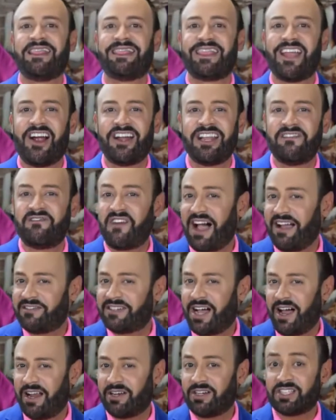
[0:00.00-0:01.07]

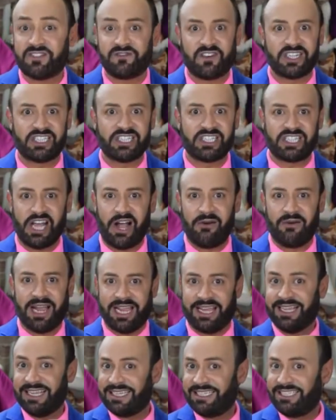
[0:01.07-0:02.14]
$35 for
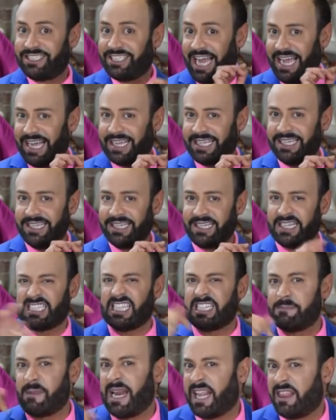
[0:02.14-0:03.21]
sewing, check, because
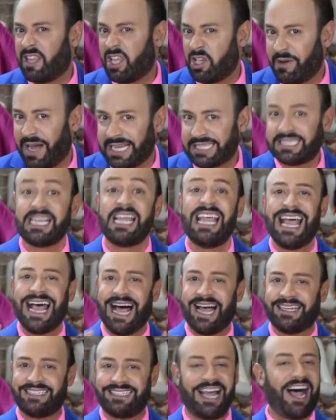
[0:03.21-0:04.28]
it's made in the US.
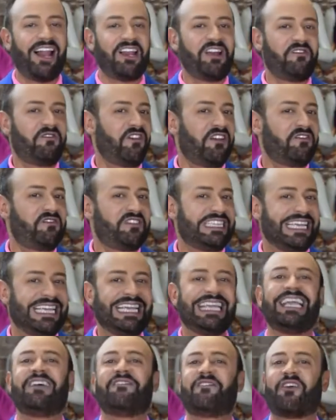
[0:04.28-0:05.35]
$1.50
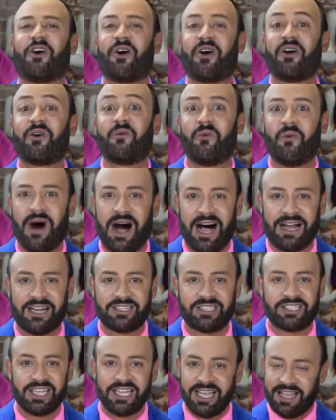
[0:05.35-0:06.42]
for
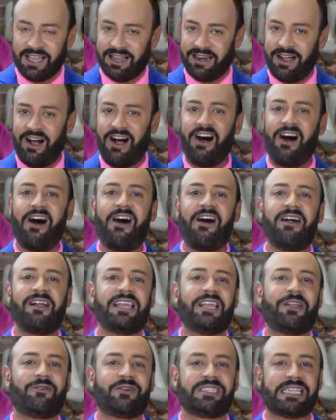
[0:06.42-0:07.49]
wash. It all
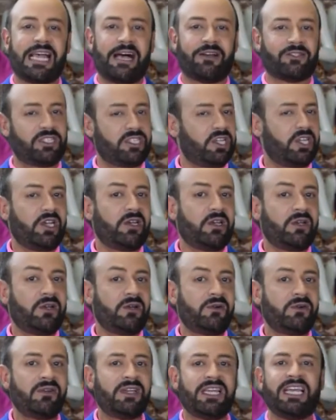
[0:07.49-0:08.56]
equals out
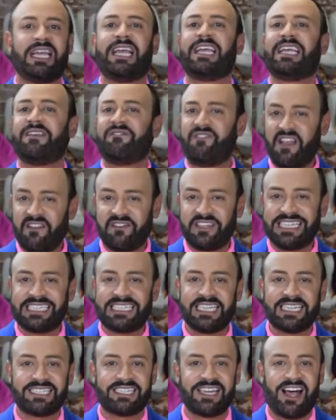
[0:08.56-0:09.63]
to
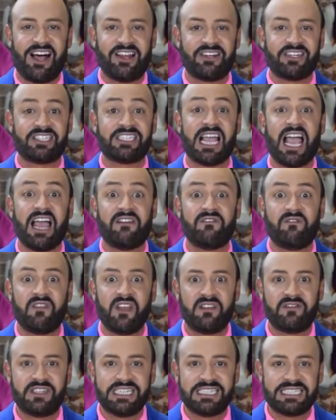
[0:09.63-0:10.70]

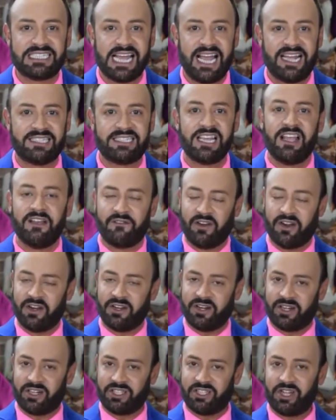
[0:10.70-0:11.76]
$56.50 for
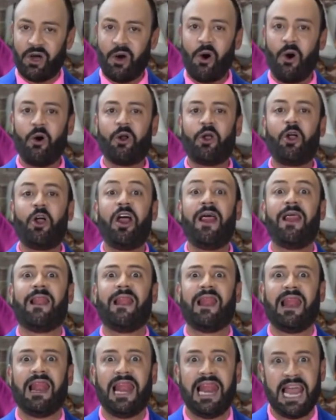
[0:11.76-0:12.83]
your total
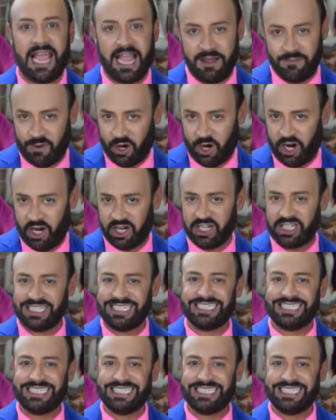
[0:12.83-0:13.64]
labor.